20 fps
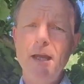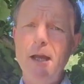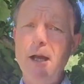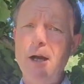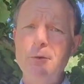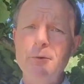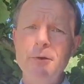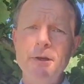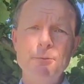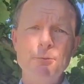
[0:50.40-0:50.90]

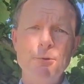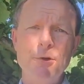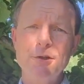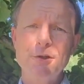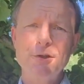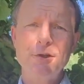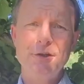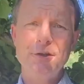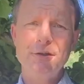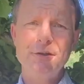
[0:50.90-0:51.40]
Only what
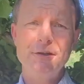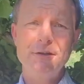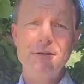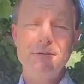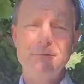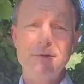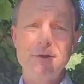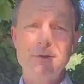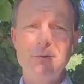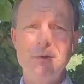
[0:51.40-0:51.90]
God
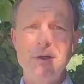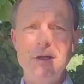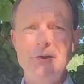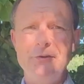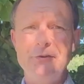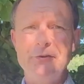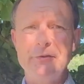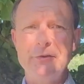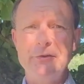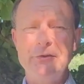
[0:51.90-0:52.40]

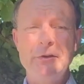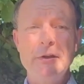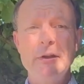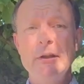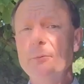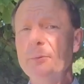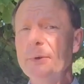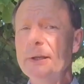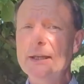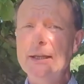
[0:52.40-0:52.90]
requires of us and
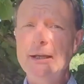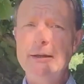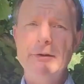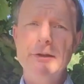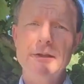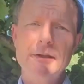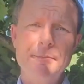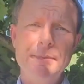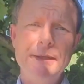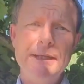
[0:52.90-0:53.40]
that we love
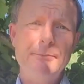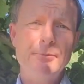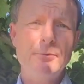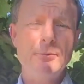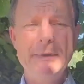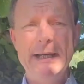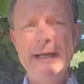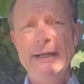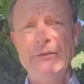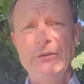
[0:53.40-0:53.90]
other people
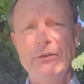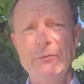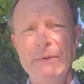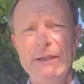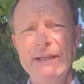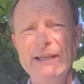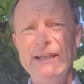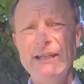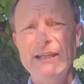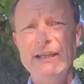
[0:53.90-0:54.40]
matters,
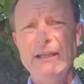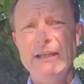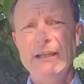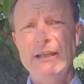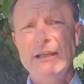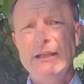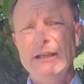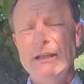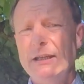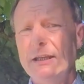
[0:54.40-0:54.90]
but
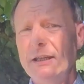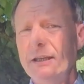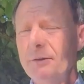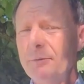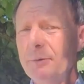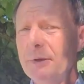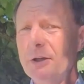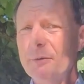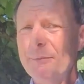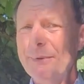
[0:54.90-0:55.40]
eh,
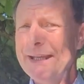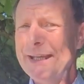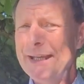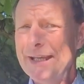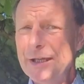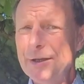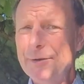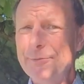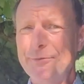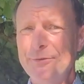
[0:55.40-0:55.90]
we've got to be
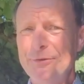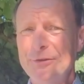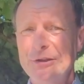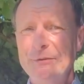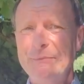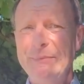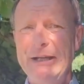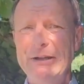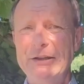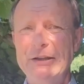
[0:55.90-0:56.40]
careful
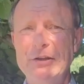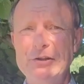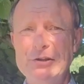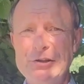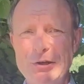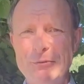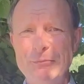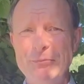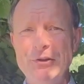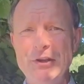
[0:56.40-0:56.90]
about
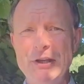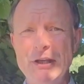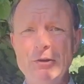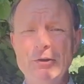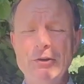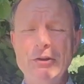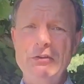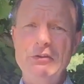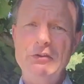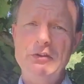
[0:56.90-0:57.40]
adopting
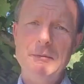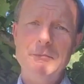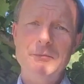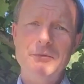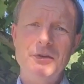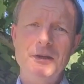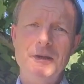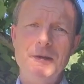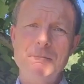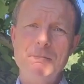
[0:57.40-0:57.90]
or
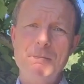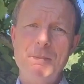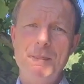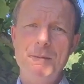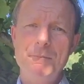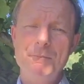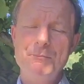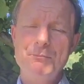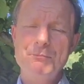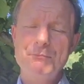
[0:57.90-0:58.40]
accepting
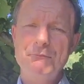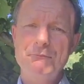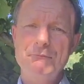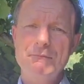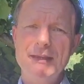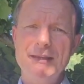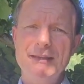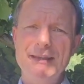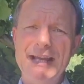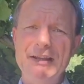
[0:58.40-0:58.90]

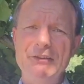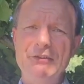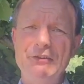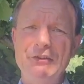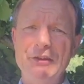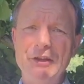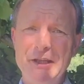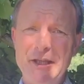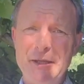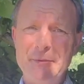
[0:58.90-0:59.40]
that
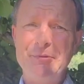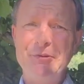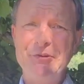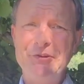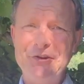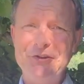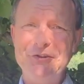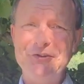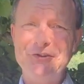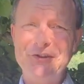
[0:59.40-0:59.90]

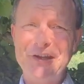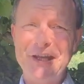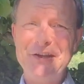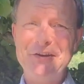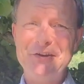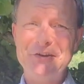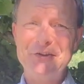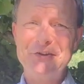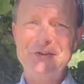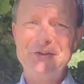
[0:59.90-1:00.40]
celebrity
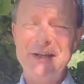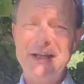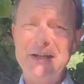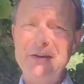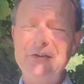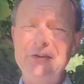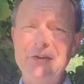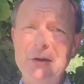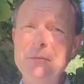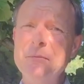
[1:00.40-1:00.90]
status that
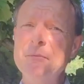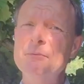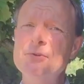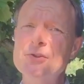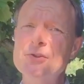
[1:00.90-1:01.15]
some